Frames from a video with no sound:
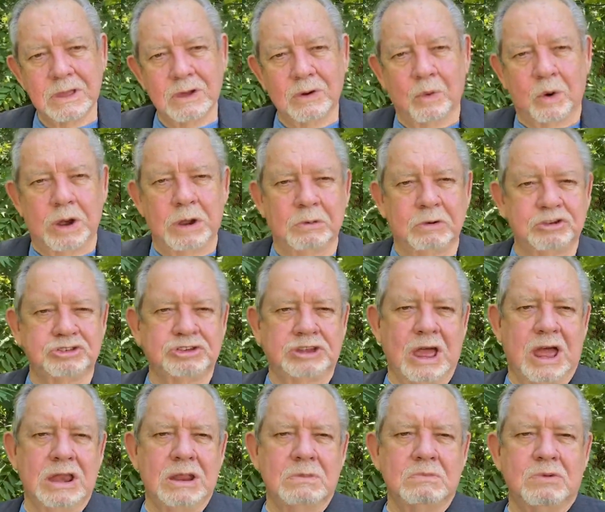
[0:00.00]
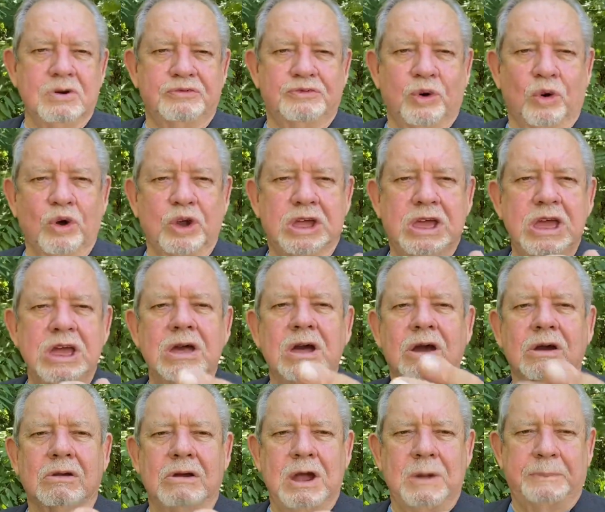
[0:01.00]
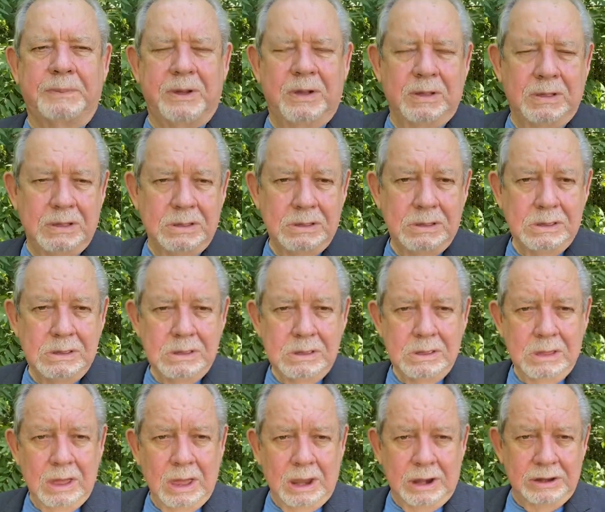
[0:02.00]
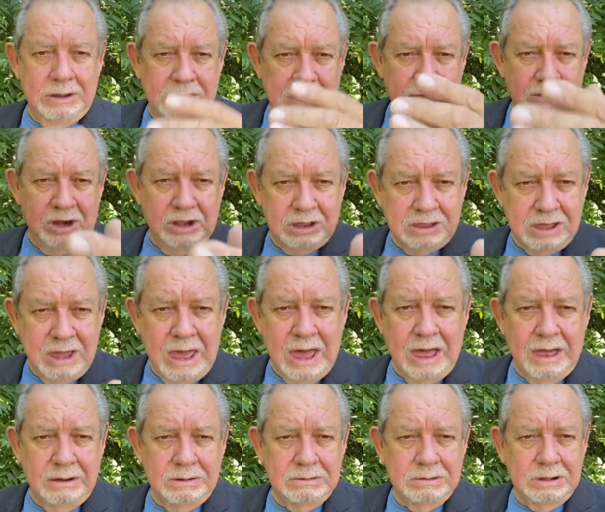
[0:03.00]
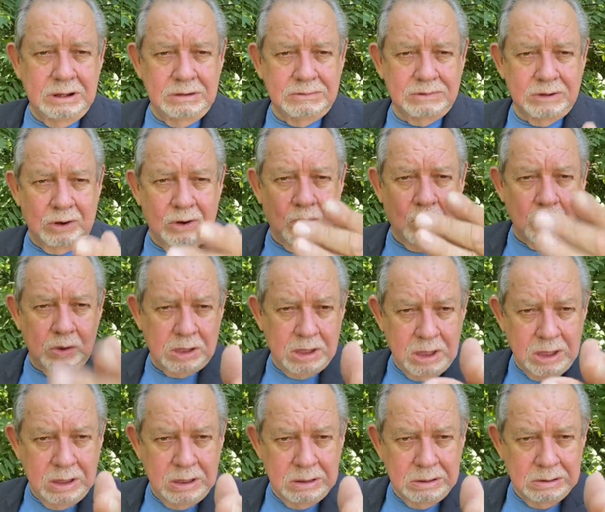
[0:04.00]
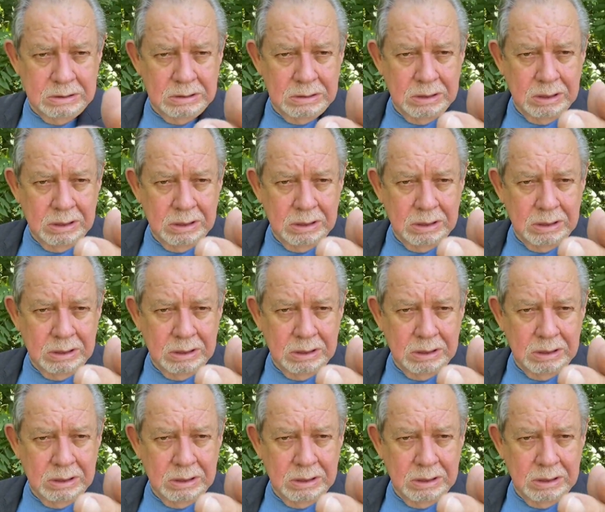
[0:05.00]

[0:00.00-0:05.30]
When he was standing before King Agrippa and he gave an account, he said, O king,